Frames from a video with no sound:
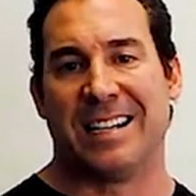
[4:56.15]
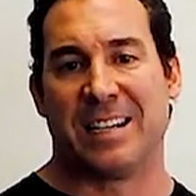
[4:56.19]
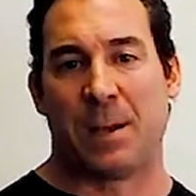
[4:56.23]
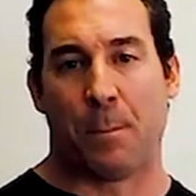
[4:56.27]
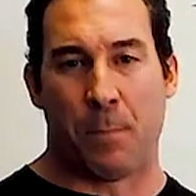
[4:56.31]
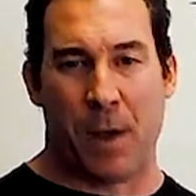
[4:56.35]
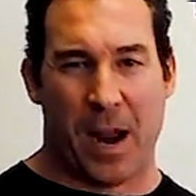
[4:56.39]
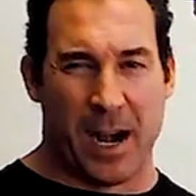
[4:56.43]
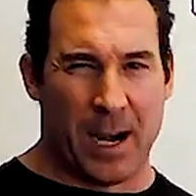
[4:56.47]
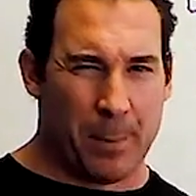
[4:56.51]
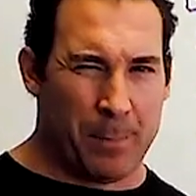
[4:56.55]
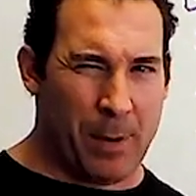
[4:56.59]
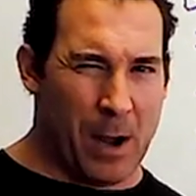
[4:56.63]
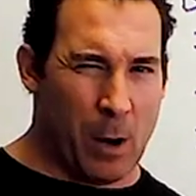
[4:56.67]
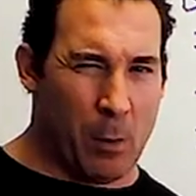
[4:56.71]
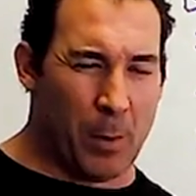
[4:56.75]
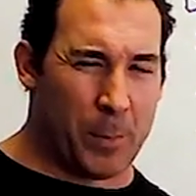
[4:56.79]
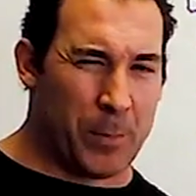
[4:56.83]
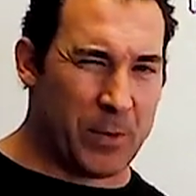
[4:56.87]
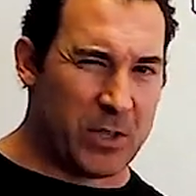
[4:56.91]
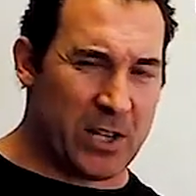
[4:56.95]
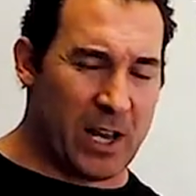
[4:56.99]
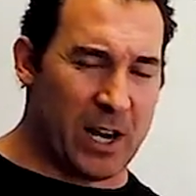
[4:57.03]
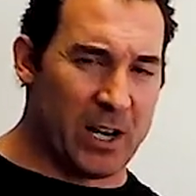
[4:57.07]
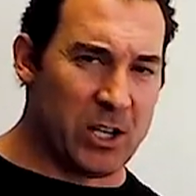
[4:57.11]
Depending upon
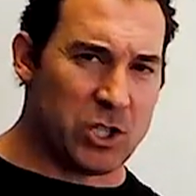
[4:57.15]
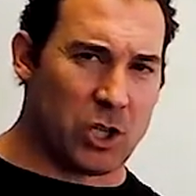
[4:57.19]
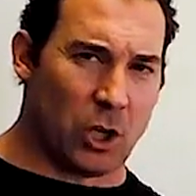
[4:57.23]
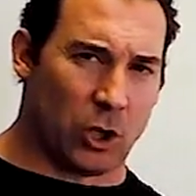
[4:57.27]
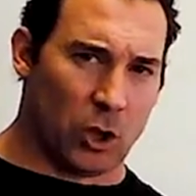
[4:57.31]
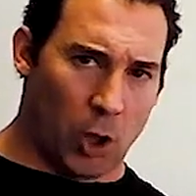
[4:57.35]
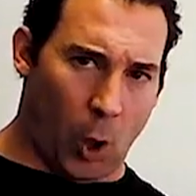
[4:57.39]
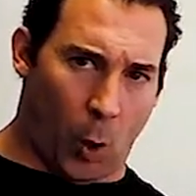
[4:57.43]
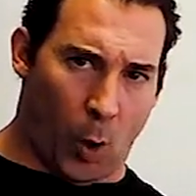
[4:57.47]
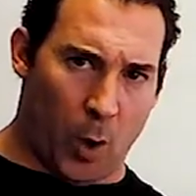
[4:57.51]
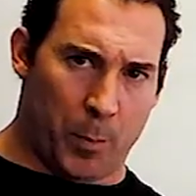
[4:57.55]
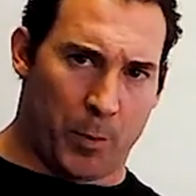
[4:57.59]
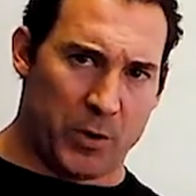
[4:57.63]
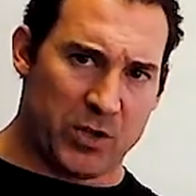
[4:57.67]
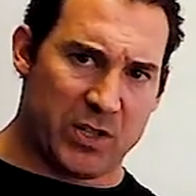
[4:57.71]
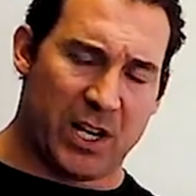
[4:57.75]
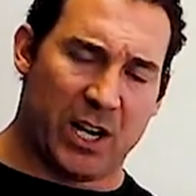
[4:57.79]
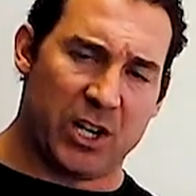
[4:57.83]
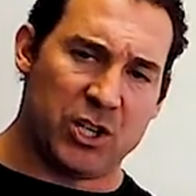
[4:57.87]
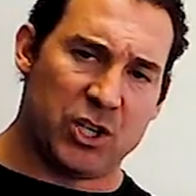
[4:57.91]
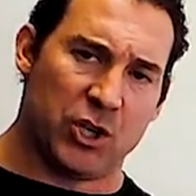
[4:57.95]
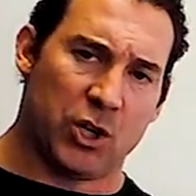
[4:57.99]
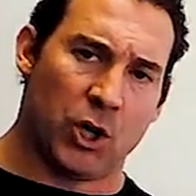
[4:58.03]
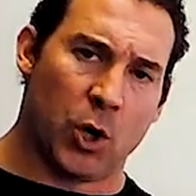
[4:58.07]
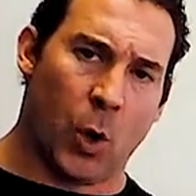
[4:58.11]
what percentage, the lower
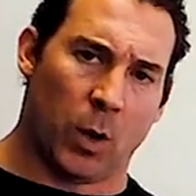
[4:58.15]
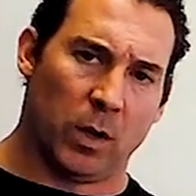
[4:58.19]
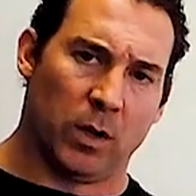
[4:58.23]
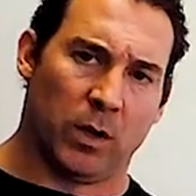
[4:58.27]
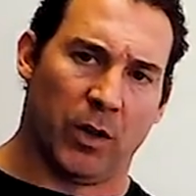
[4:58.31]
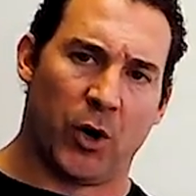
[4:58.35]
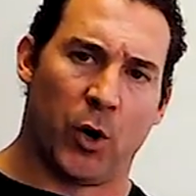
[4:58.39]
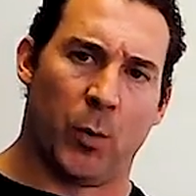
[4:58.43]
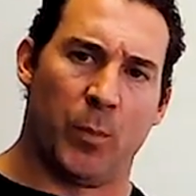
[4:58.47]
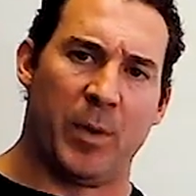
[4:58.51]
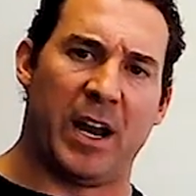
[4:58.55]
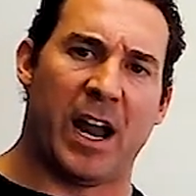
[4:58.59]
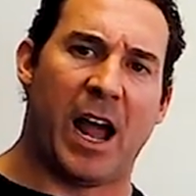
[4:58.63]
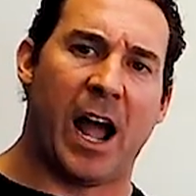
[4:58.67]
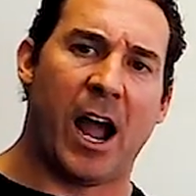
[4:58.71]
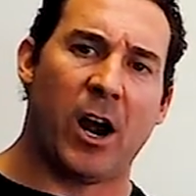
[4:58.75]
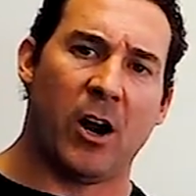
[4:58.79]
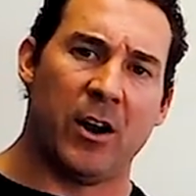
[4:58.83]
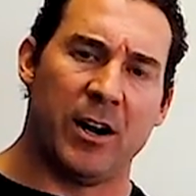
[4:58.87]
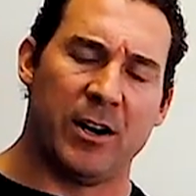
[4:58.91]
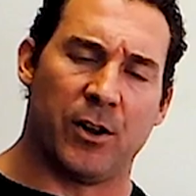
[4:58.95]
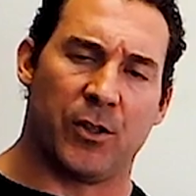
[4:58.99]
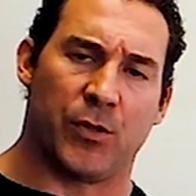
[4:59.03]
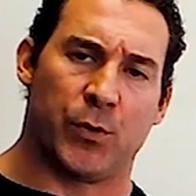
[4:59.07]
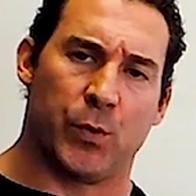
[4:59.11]
percentage, you can go a little bit
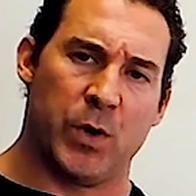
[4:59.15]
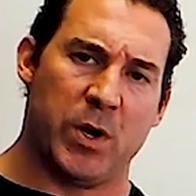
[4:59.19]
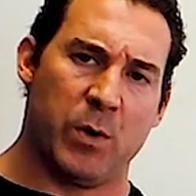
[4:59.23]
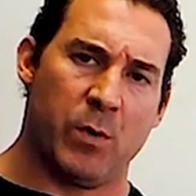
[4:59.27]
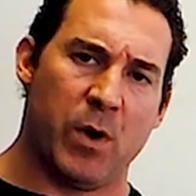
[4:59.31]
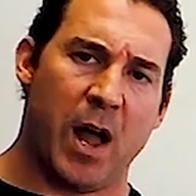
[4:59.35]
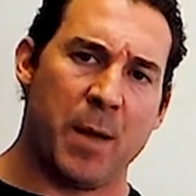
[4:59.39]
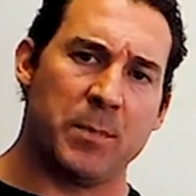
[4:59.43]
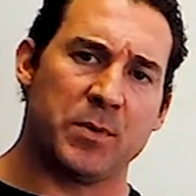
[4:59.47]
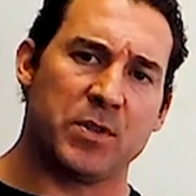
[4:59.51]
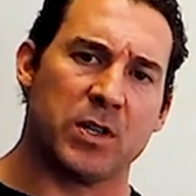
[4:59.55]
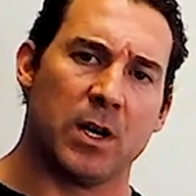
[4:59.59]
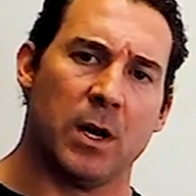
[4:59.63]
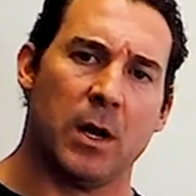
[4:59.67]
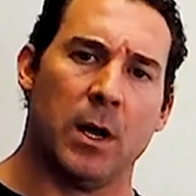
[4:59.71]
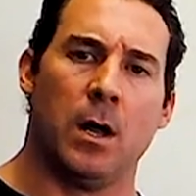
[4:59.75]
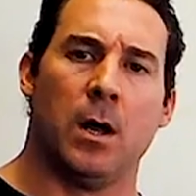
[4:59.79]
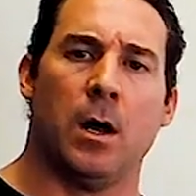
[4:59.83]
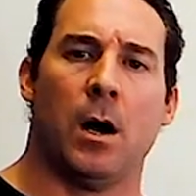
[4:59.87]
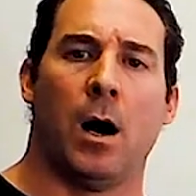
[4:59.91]
higher into 3 reps.